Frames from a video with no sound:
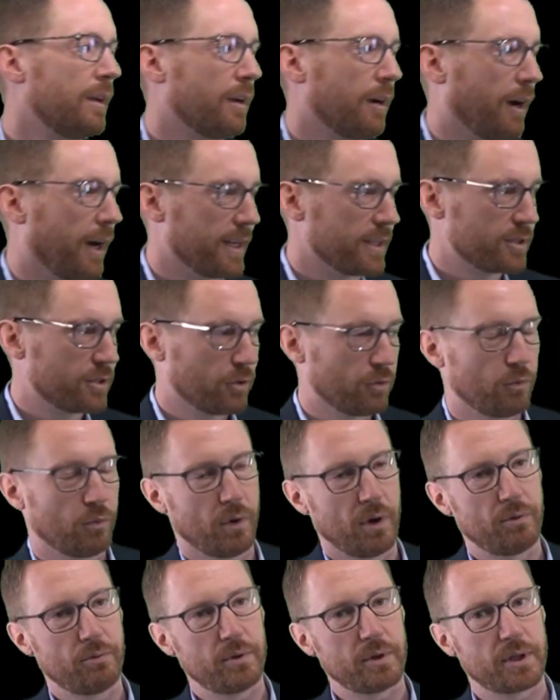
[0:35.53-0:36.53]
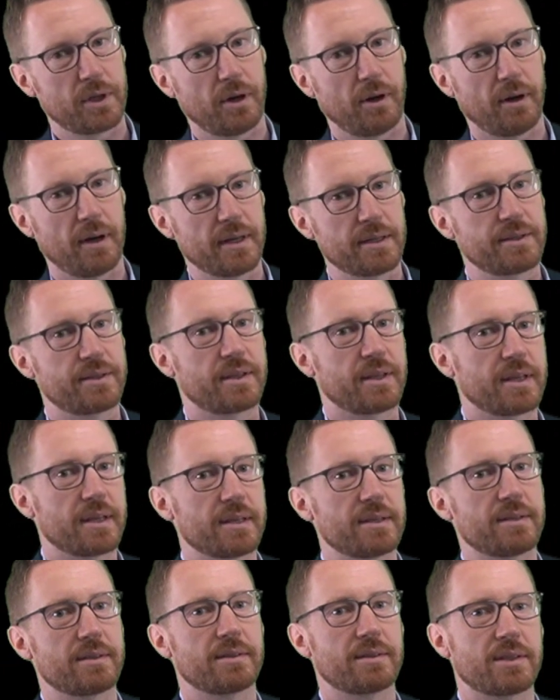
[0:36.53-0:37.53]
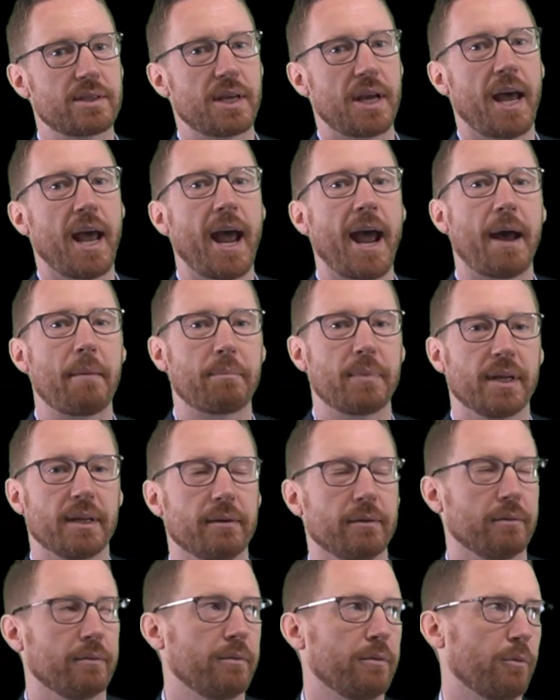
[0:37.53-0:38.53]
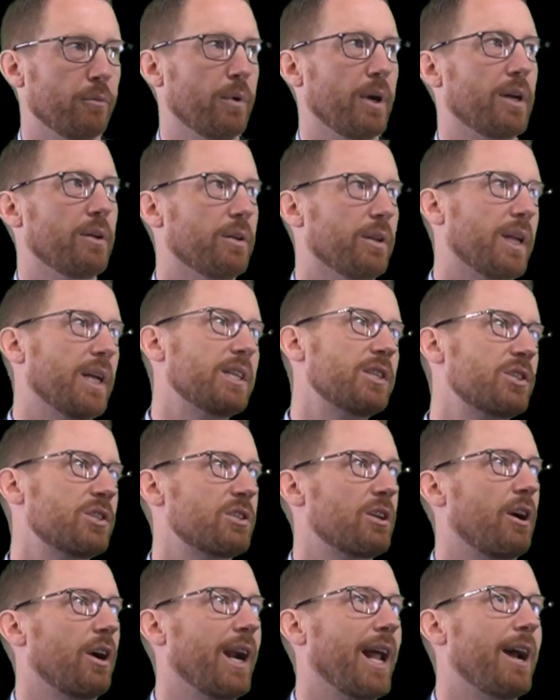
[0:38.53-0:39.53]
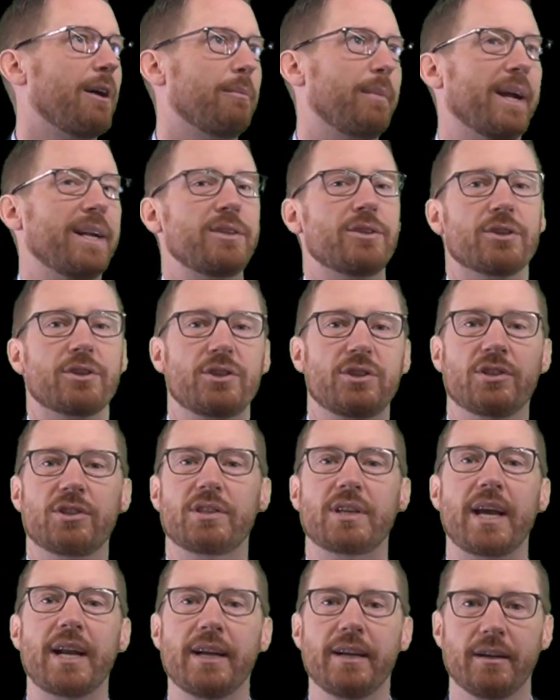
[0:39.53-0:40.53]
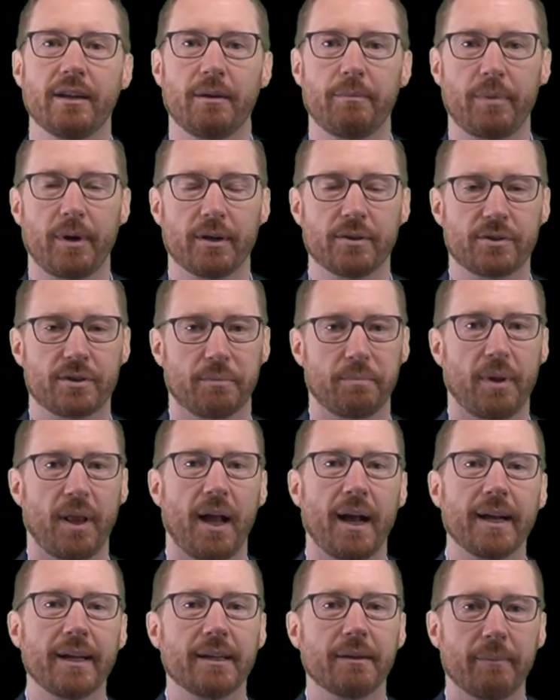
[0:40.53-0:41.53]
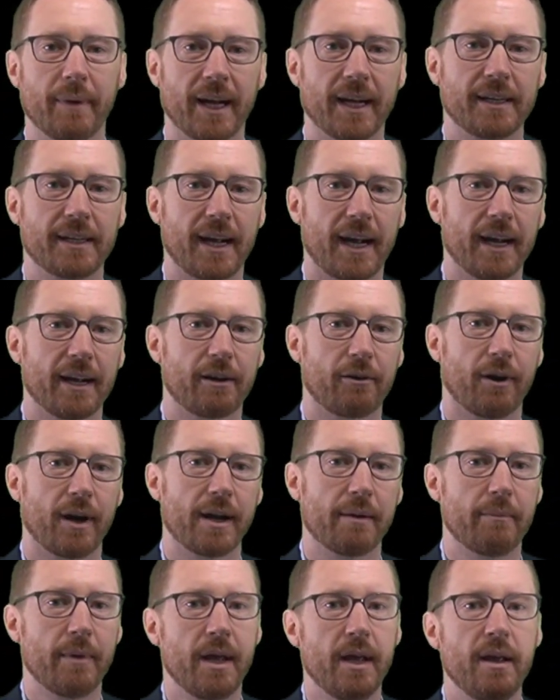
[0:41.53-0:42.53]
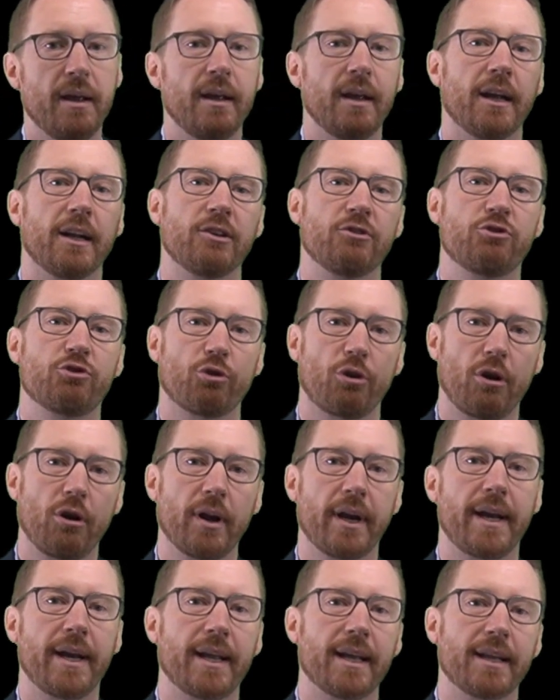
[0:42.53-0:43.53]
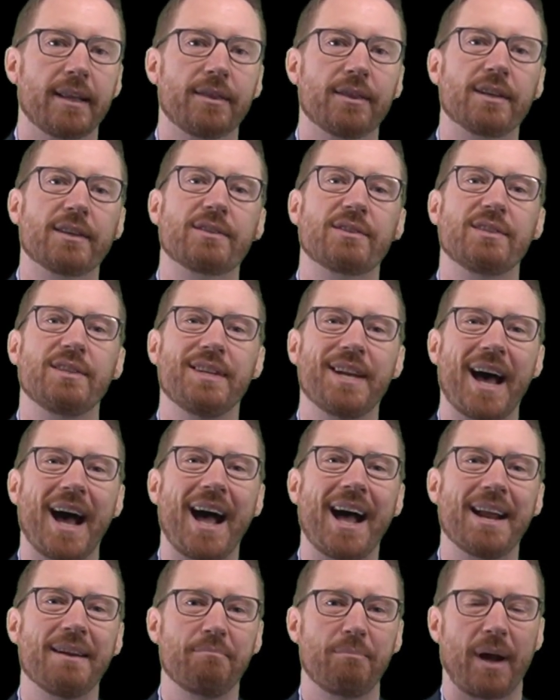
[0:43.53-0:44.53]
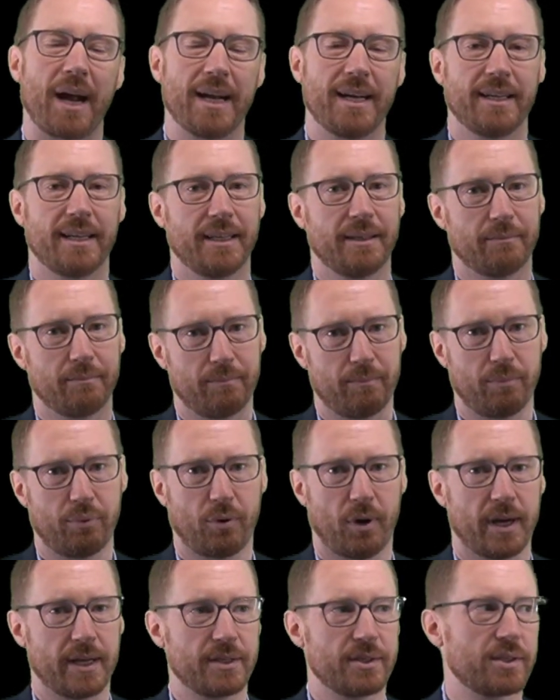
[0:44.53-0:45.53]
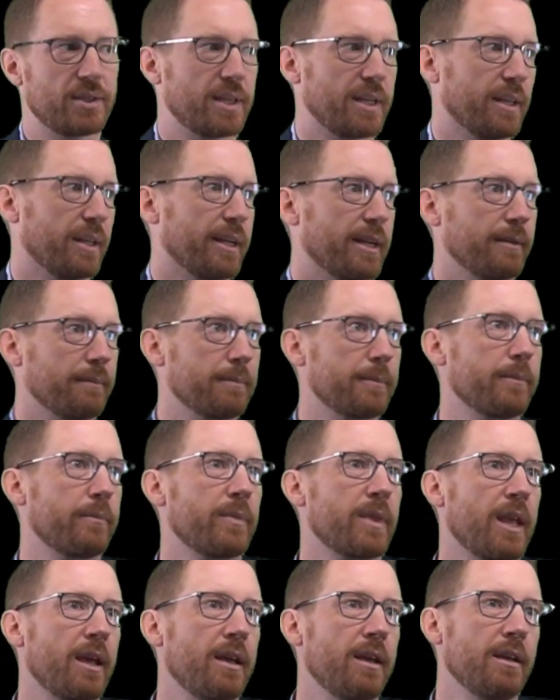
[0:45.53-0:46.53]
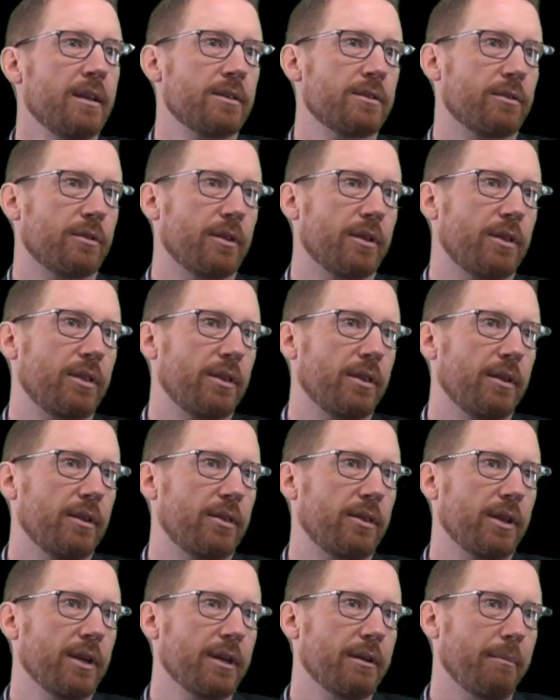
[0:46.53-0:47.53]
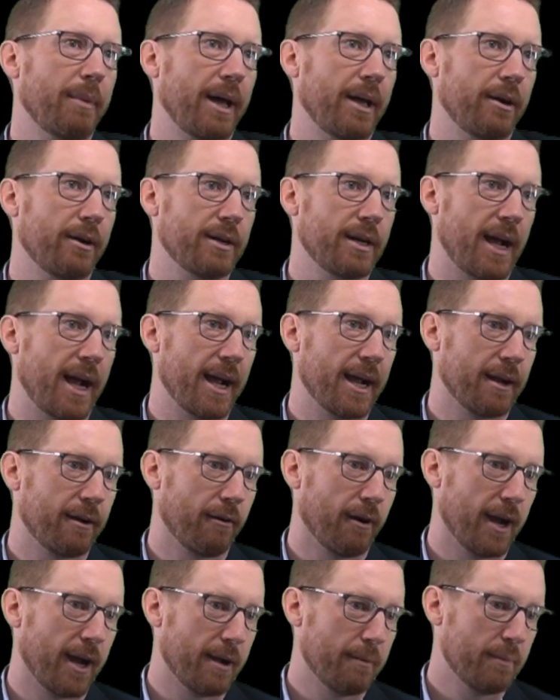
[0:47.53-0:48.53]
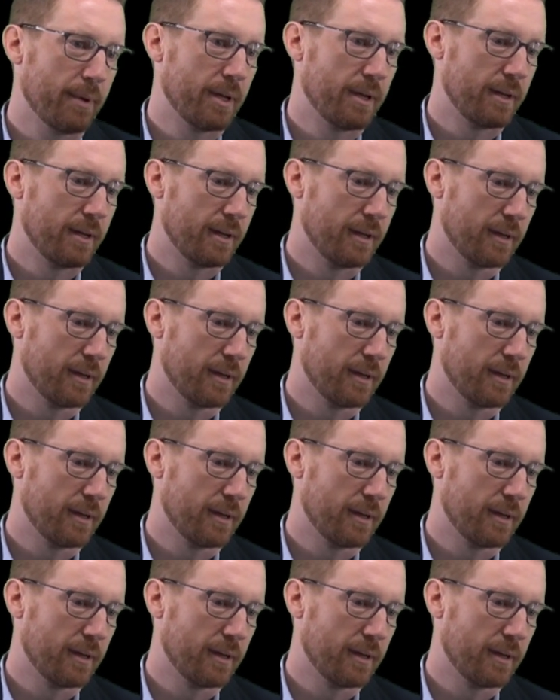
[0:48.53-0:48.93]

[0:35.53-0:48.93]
All right, so what would cause this to happen? Well, let's start out by just setting up our supply and demand diagram and drawing in this non-binding price ceiling. So the, think about our diagram.